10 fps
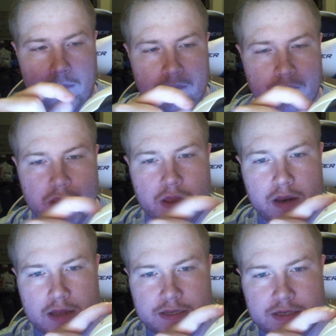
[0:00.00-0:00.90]
It
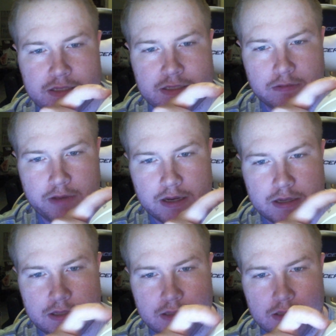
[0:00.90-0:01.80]
has a
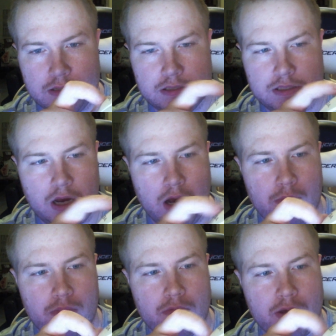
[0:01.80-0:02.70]
slicked
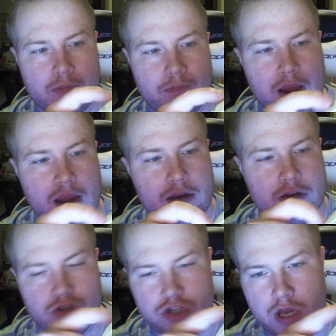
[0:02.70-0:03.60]
top, like
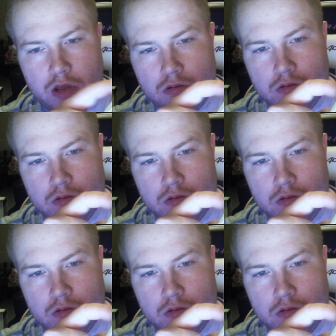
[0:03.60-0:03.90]
painted shell.